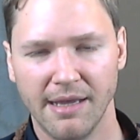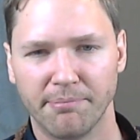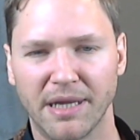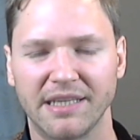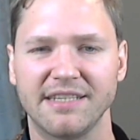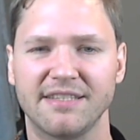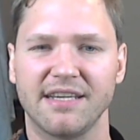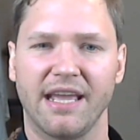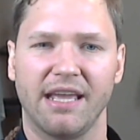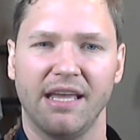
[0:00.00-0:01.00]
But let's
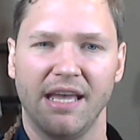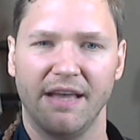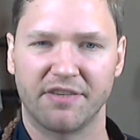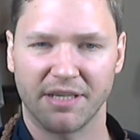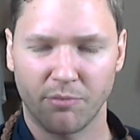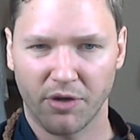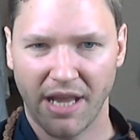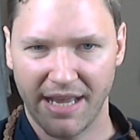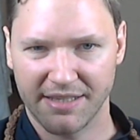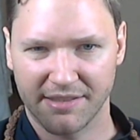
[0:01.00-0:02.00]
say, if someone
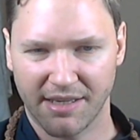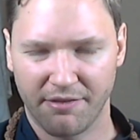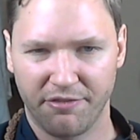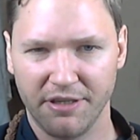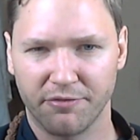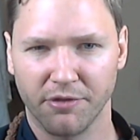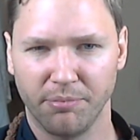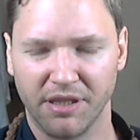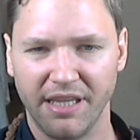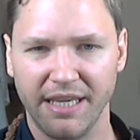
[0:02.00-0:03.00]
has a fearful
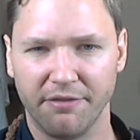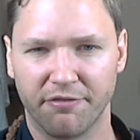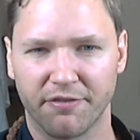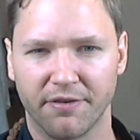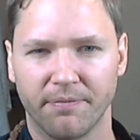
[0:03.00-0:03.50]
belief,